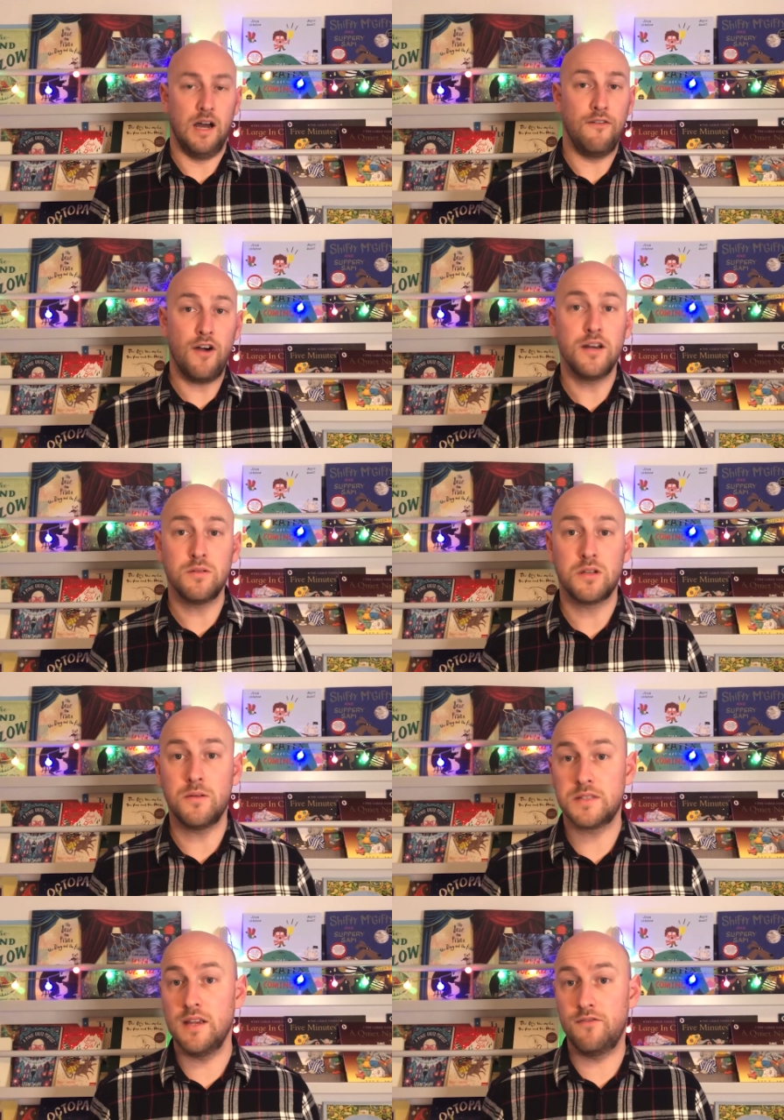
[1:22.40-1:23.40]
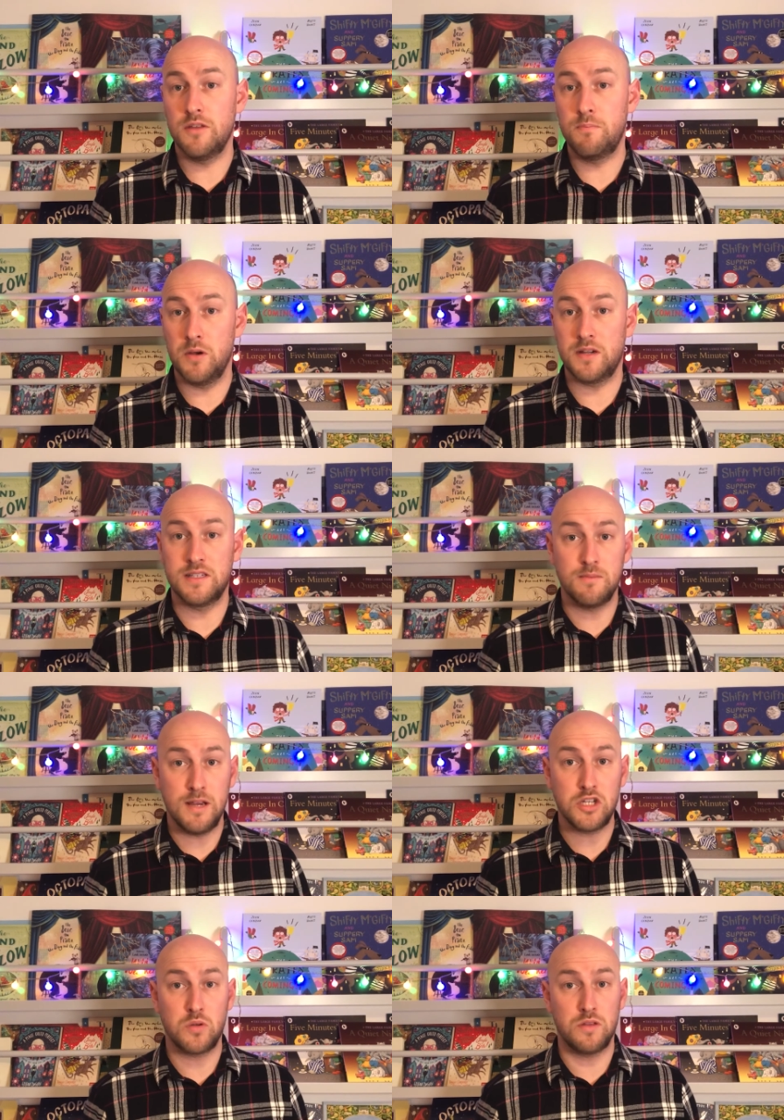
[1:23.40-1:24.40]
Our final top tip for the book is to
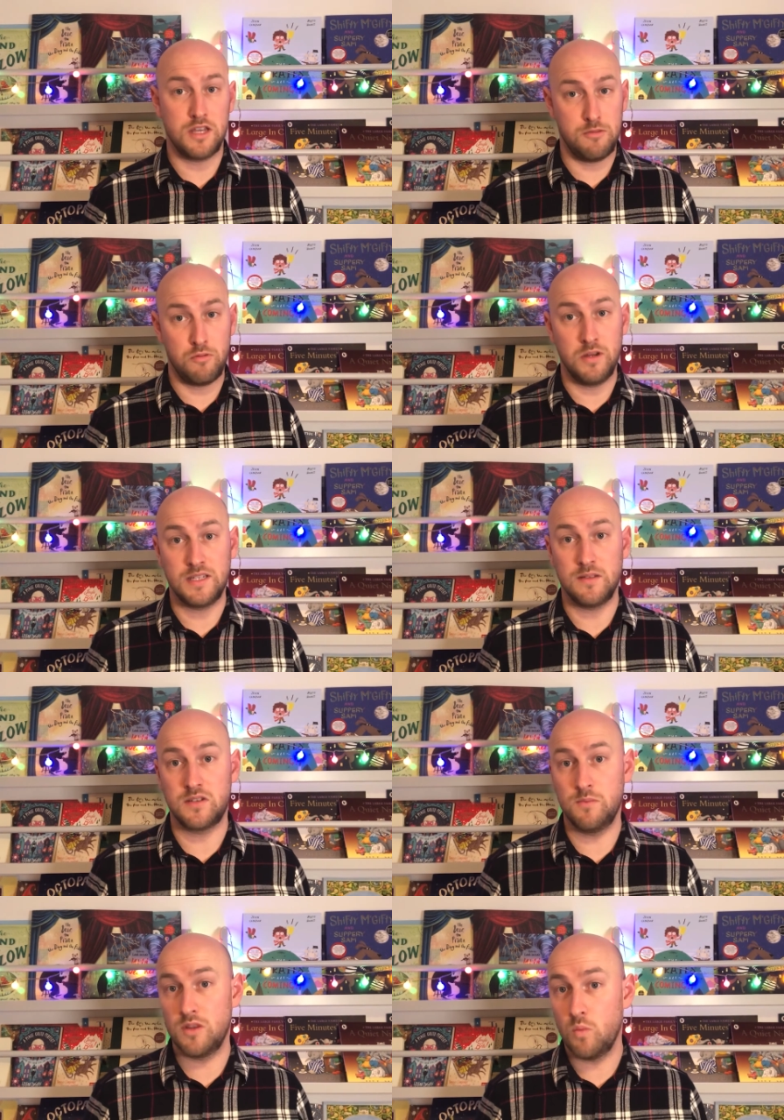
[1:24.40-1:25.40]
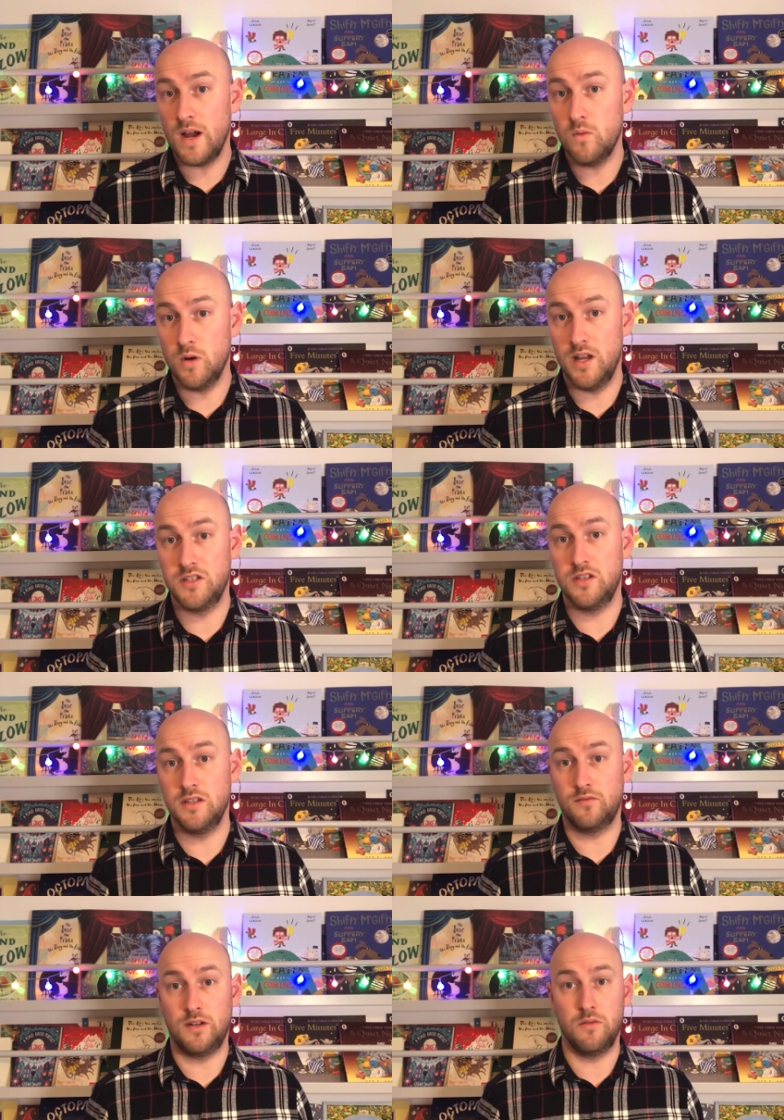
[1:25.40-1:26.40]
make sure that you point out some of the wow words
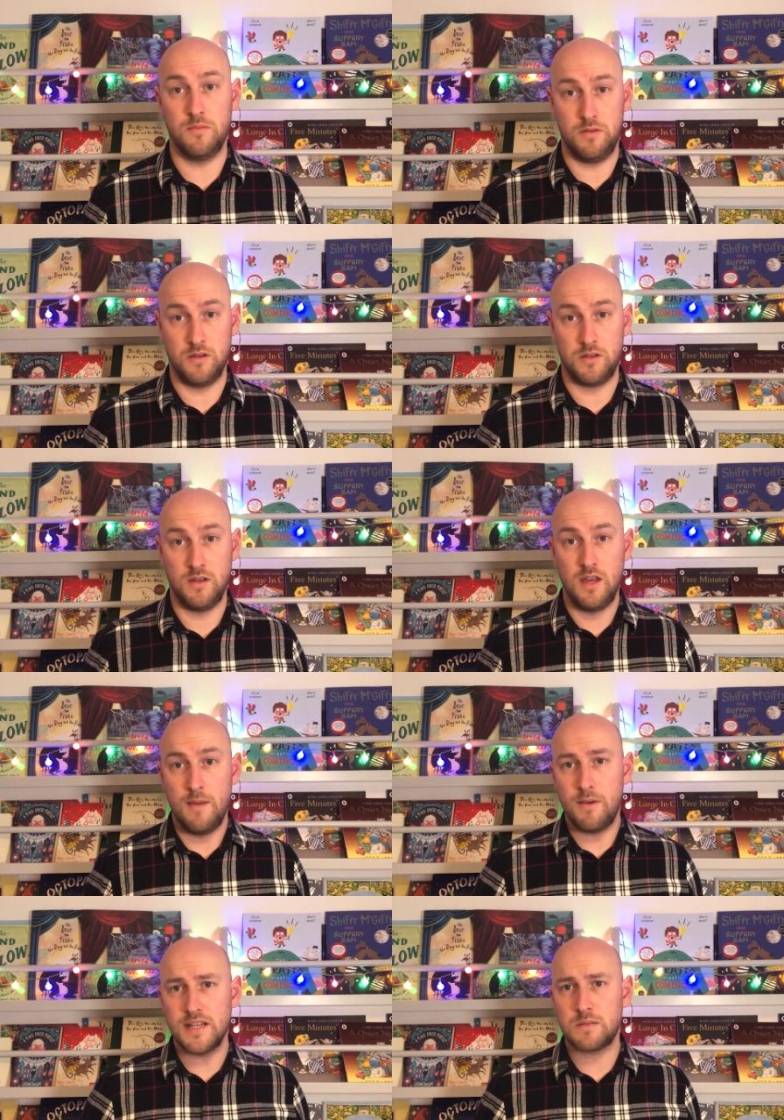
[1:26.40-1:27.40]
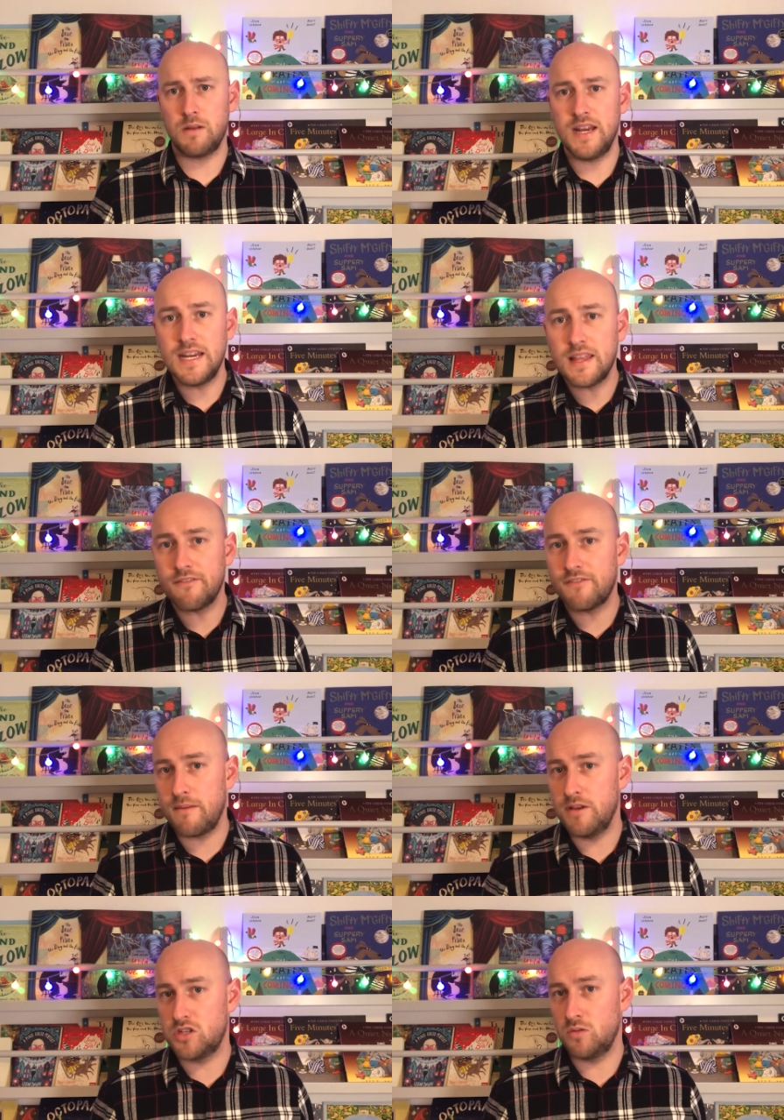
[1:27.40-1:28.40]
used throughout the book. By explaining that
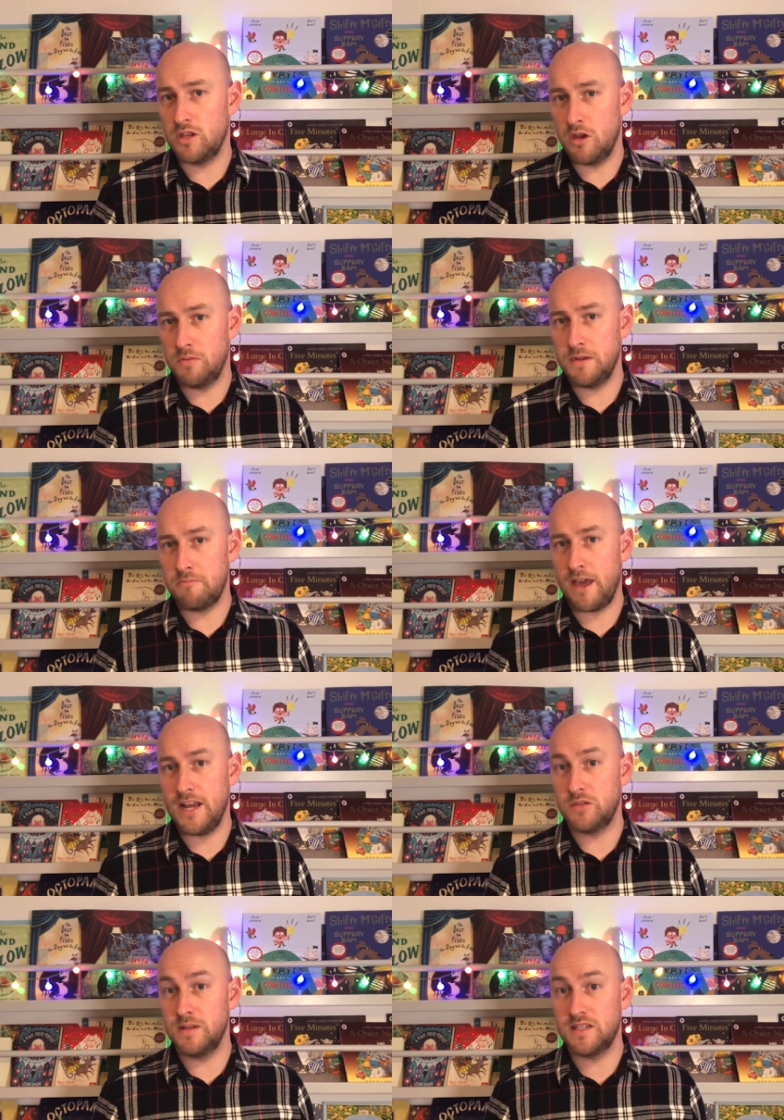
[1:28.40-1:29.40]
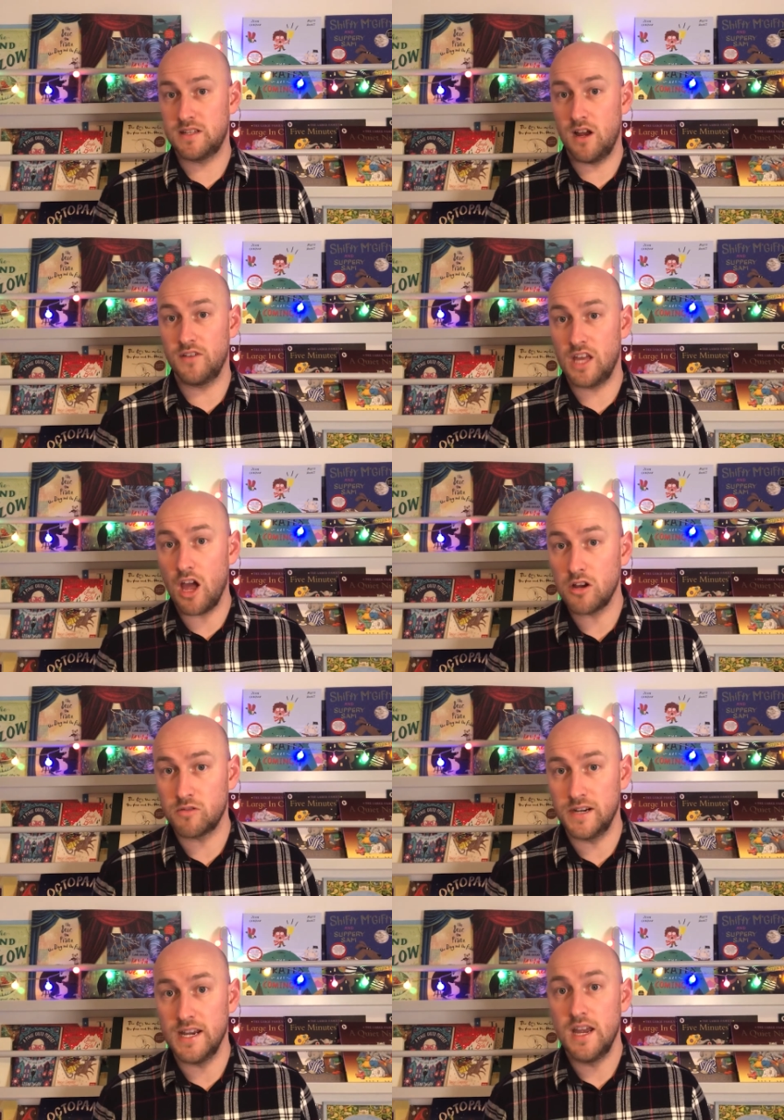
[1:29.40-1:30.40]
famished on the opening page means starving
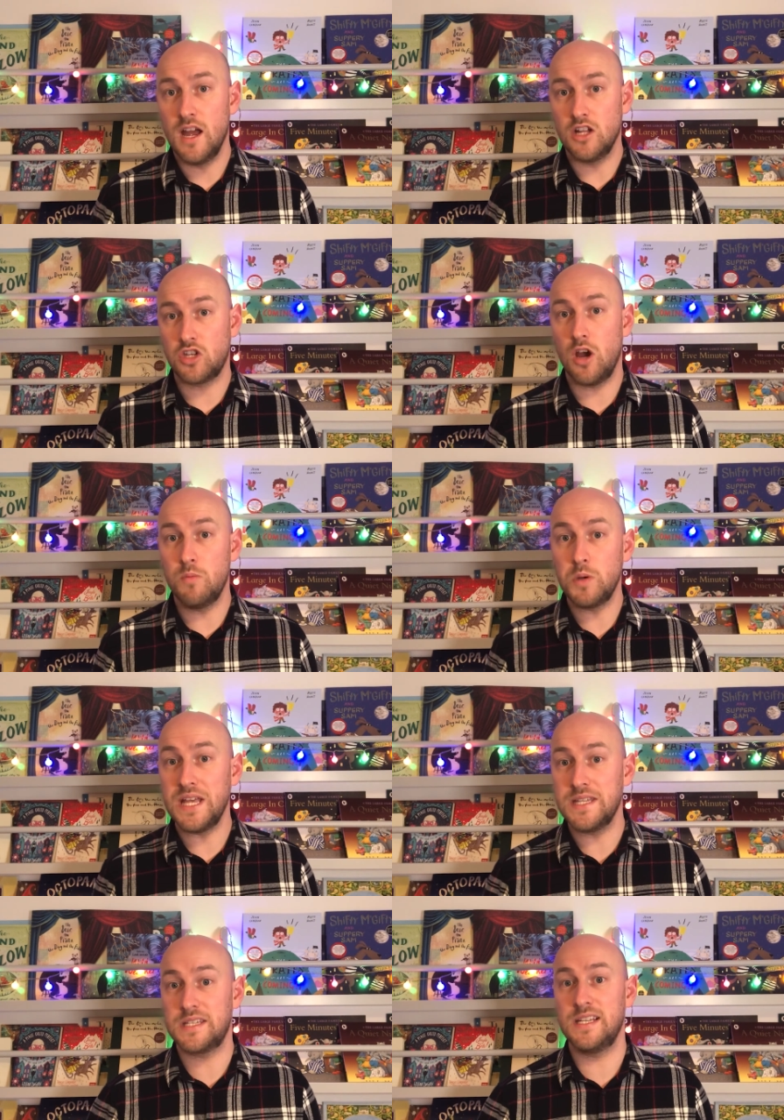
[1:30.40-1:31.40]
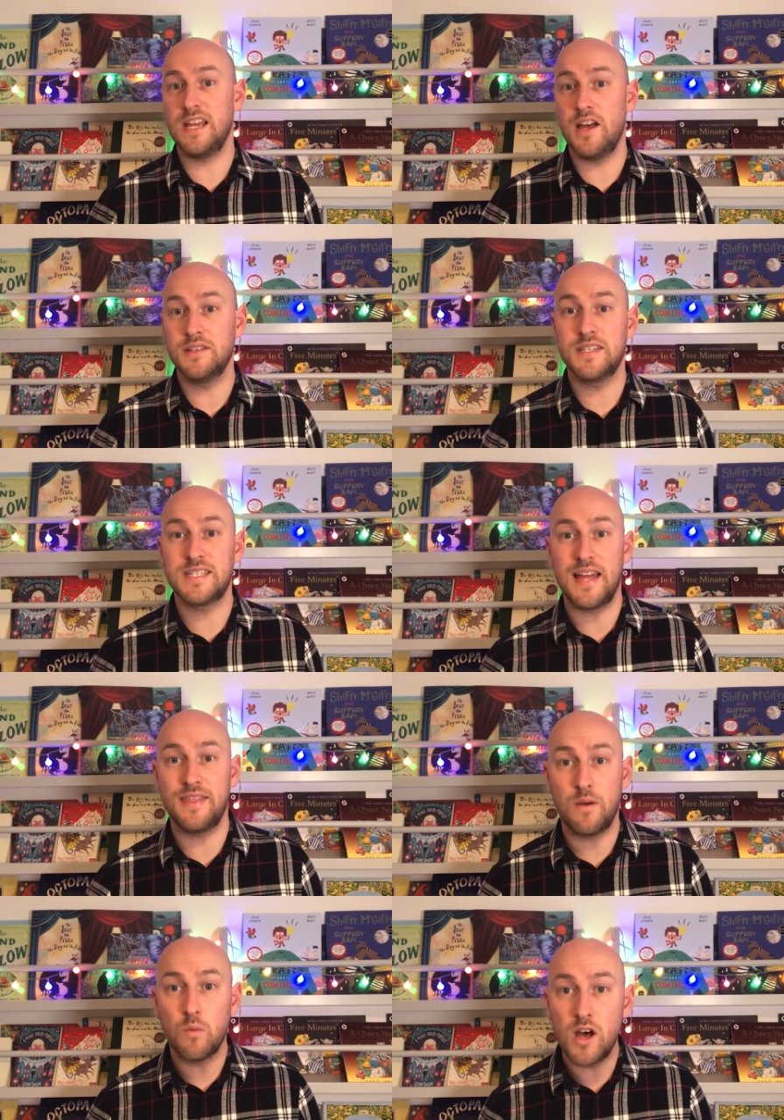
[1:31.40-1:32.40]
hungry, a child will instantly understand
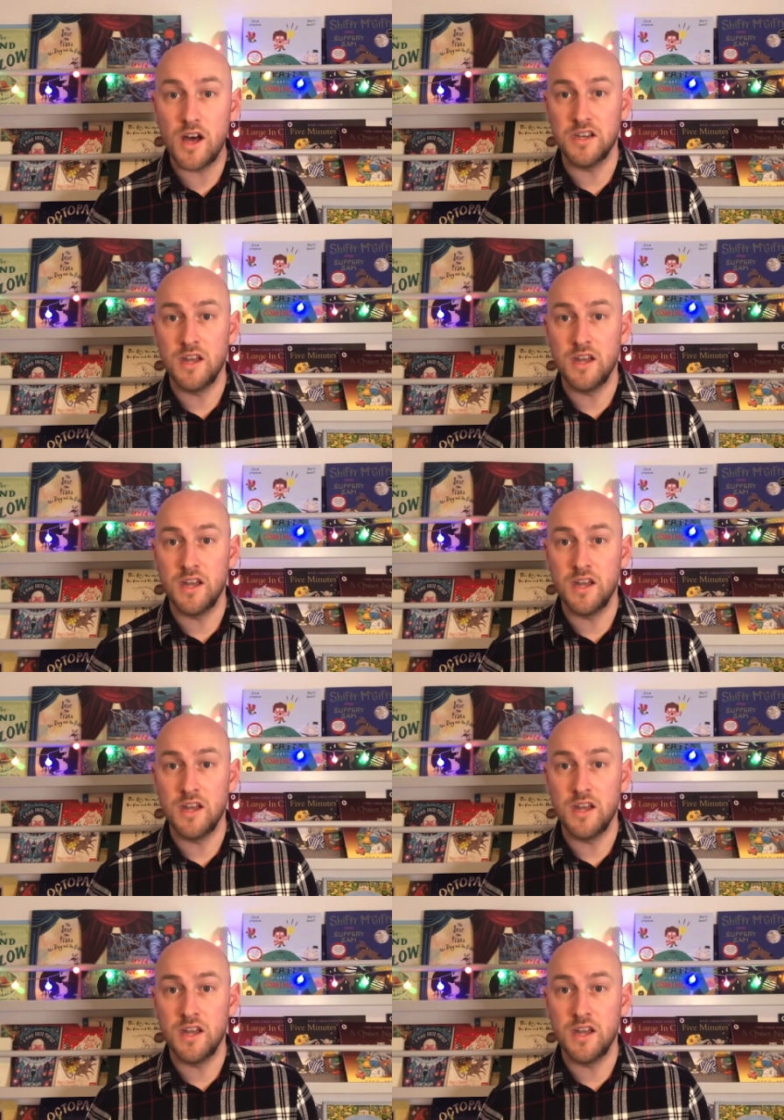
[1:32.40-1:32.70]
that word.